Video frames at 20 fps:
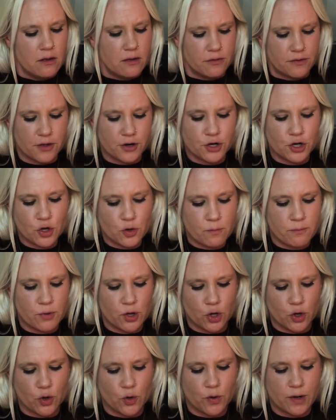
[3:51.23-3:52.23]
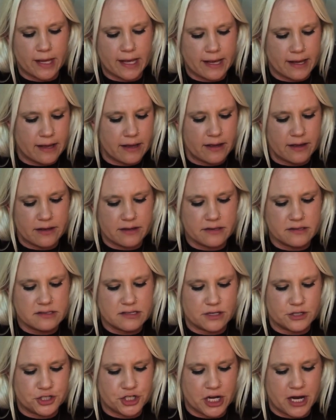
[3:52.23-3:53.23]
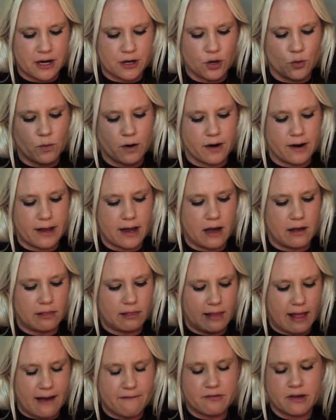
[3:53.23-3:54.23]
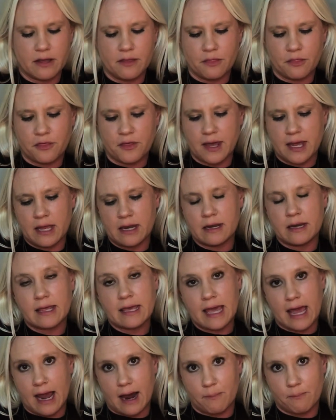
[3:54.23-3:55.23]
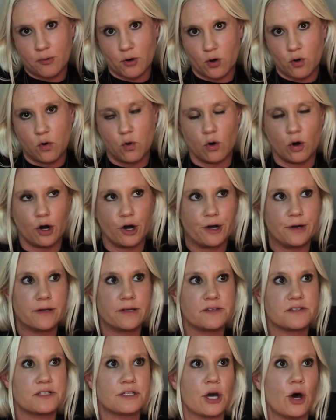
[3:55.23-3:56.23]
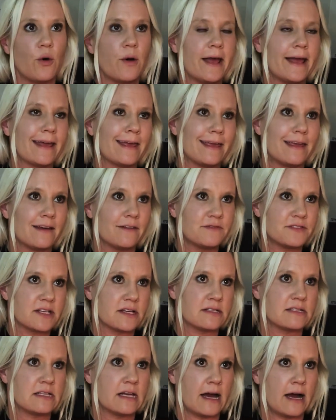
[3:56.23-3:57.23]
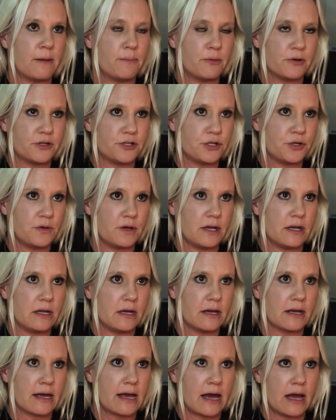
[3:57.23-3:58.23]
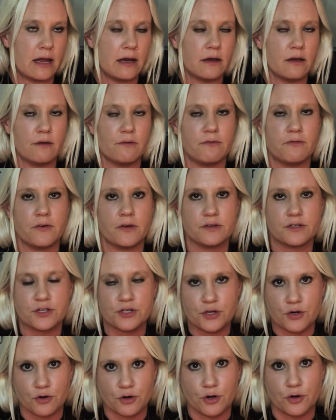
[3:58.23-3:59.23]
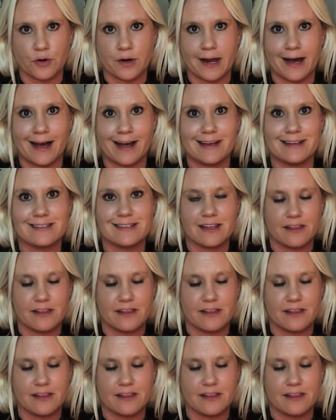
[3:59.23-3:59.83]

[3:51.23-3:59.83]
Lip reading: The new moon is January 11th in Capricorn, so it gives us the opportunity to kind of scrutinize